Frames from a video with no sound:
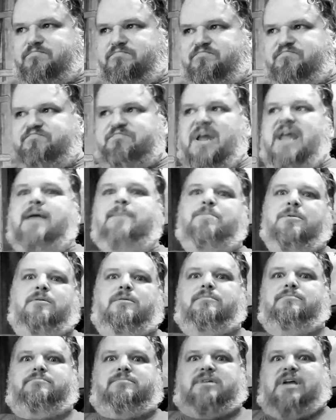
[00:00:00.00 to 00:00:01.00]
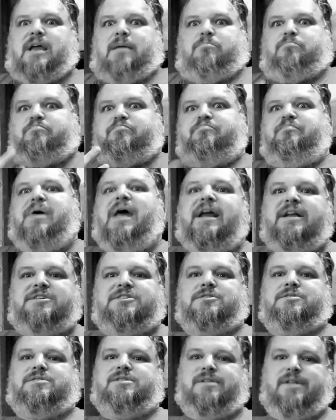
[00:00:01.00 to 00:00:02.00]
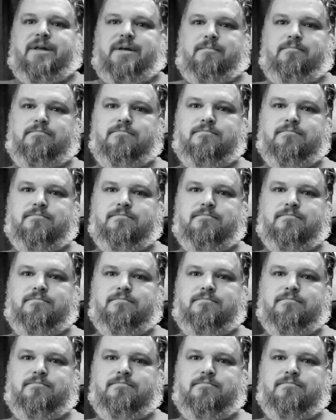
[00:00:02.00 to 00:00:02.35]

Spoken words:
people take pictures of them.